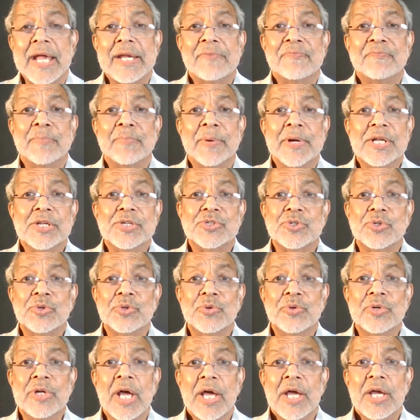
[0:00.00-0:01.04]
And pretty
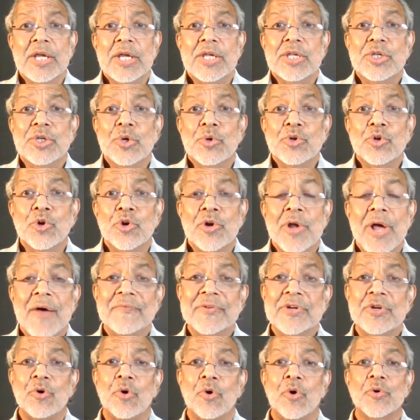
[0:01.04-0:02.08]
soon, you don't
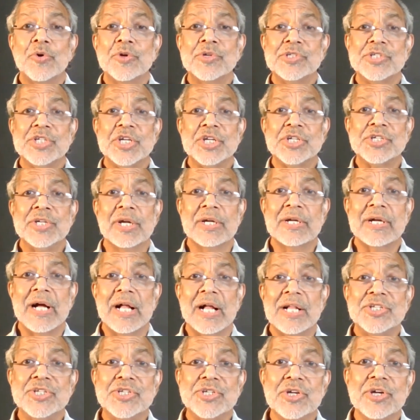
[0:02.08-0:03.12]
have an organizational
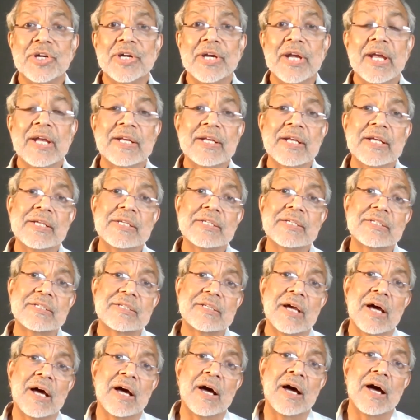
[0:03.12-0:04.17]
culture. It is
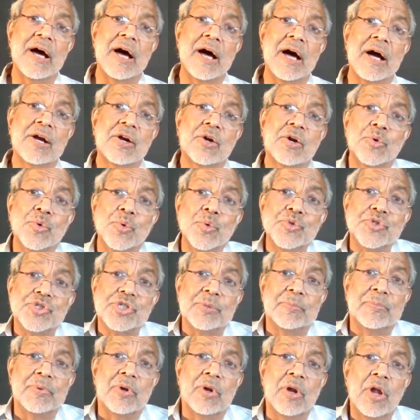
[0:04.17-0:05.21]
a, a
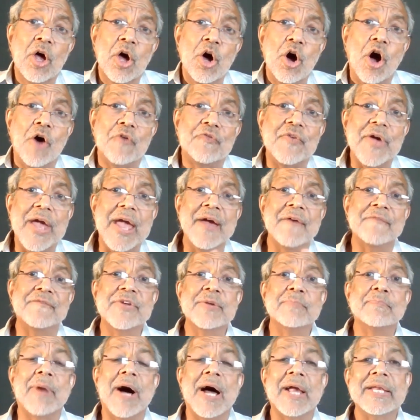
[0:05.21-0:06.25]
crucible of
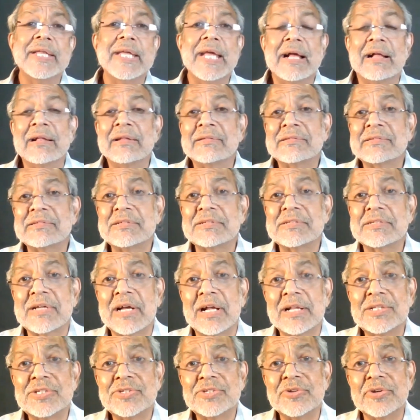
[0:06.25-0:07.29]
everybody else's
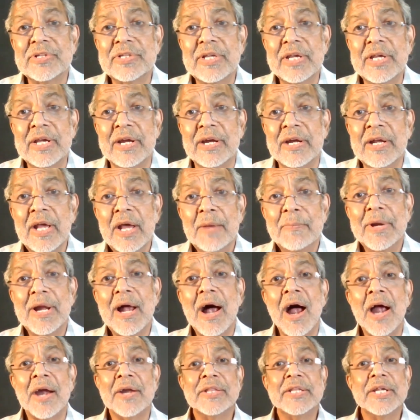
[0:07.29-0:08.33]
culture there.
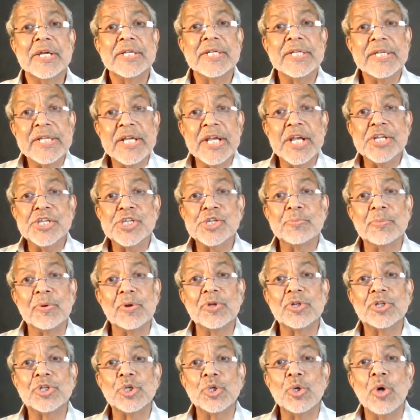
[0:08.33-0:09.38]
But are they
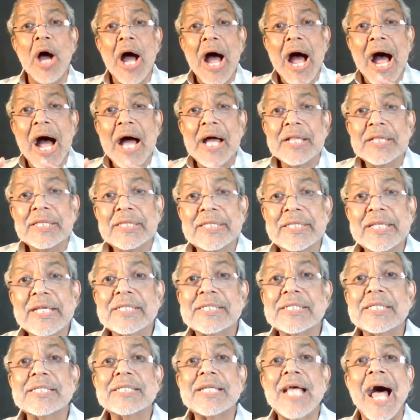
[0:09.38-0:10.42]
teachable to,
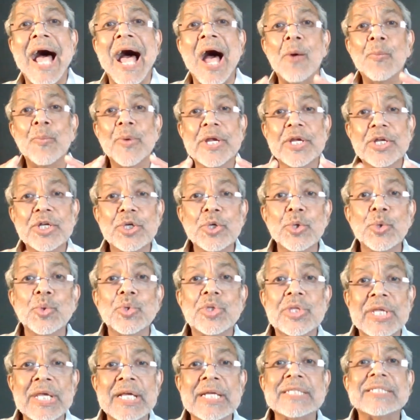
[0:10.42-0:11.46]
this is how we do
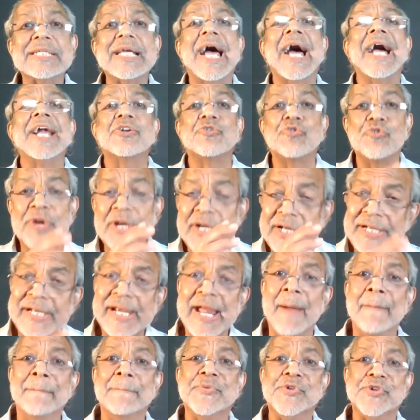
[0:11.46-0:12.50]
things at
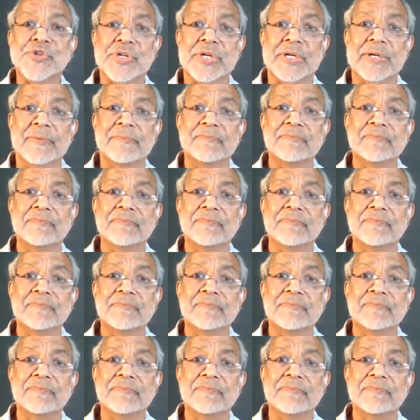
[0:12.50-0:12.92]
Redemption?